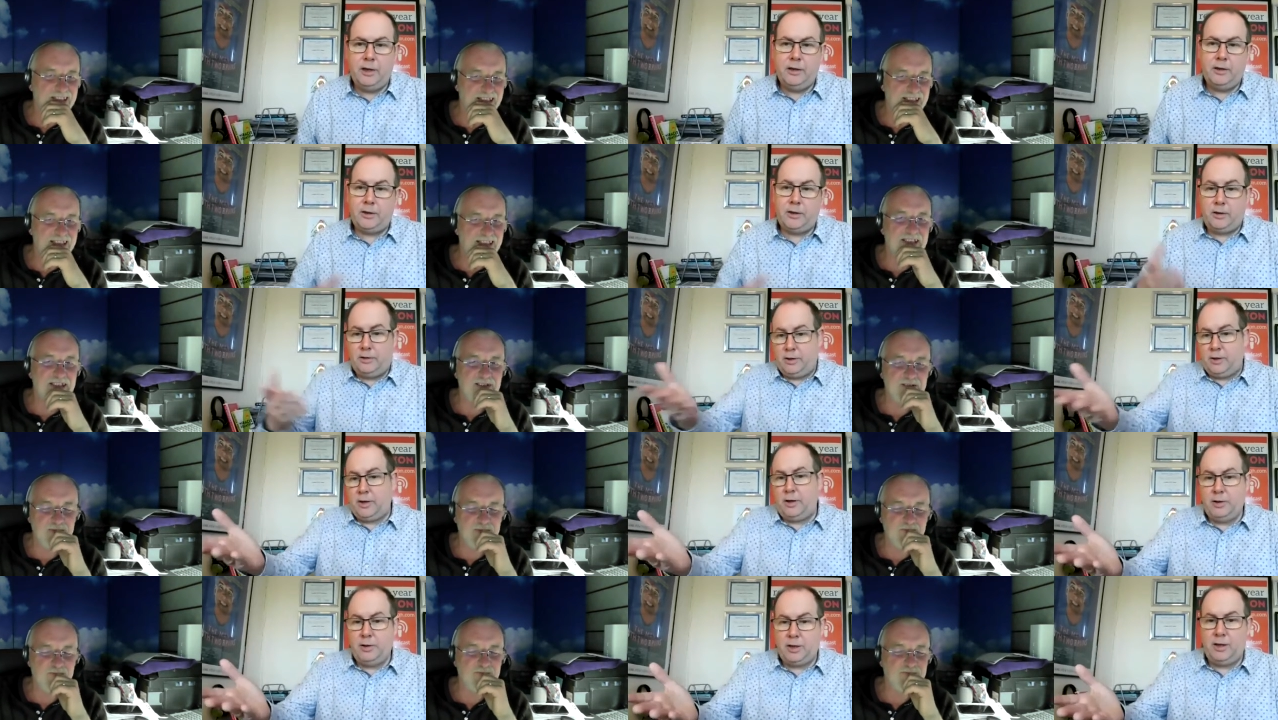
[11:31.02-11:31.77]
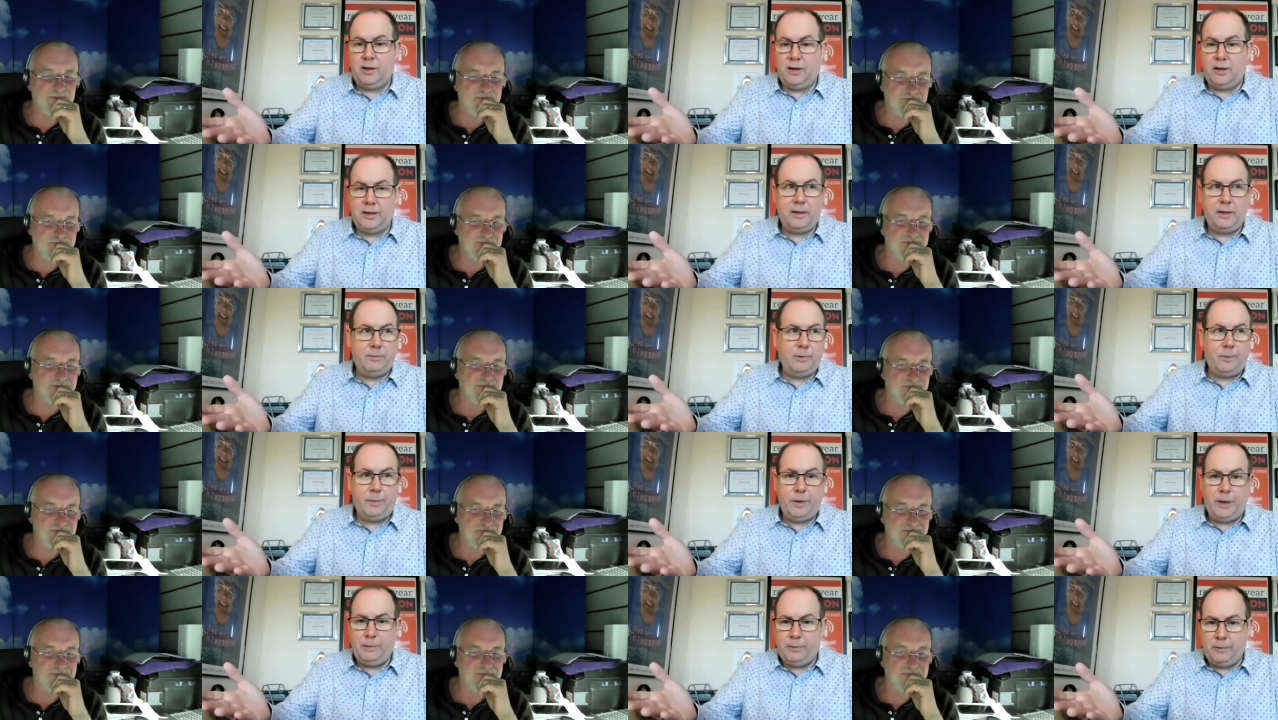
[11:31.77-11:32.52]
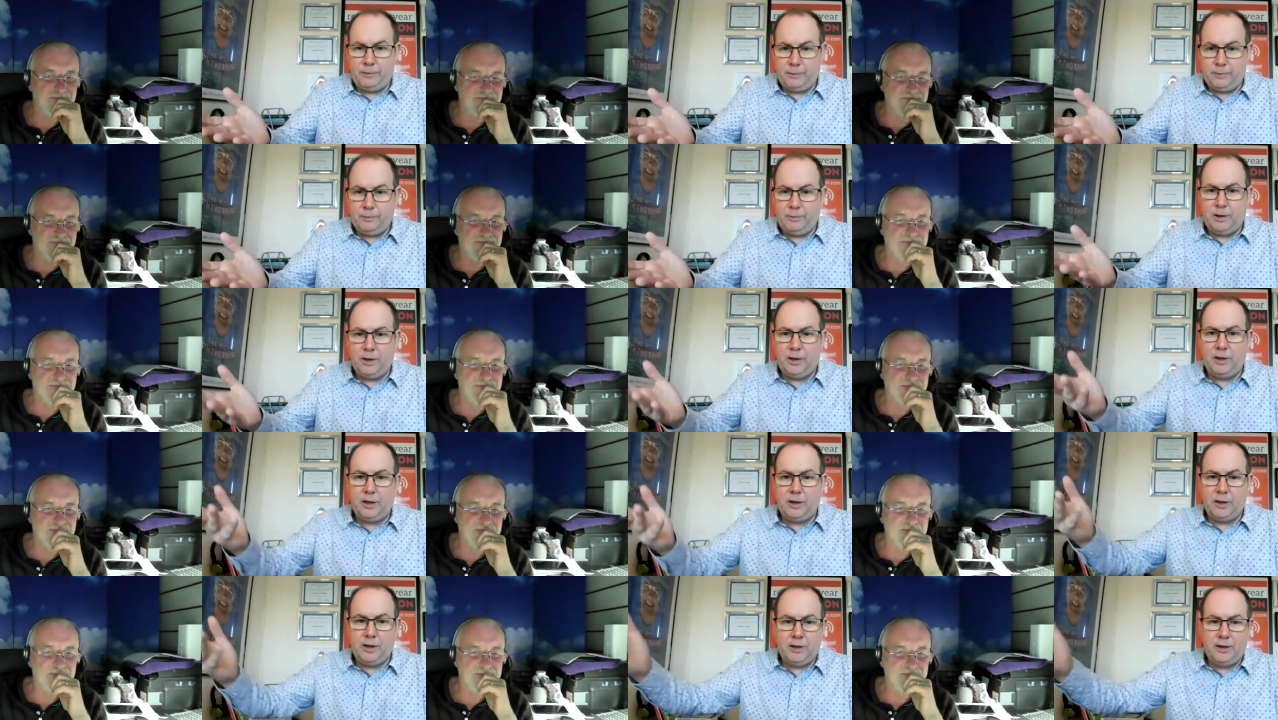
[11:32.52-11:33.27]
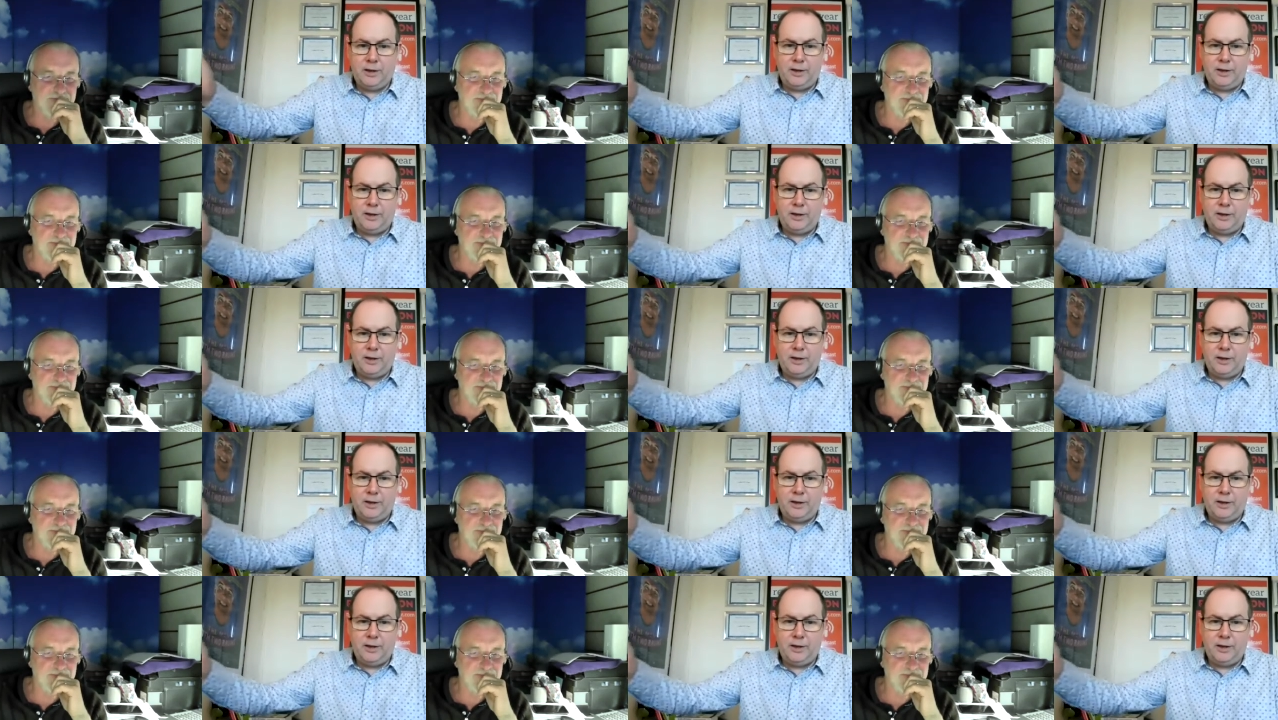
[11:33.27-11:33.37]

Speaker 1: socializing with people from work,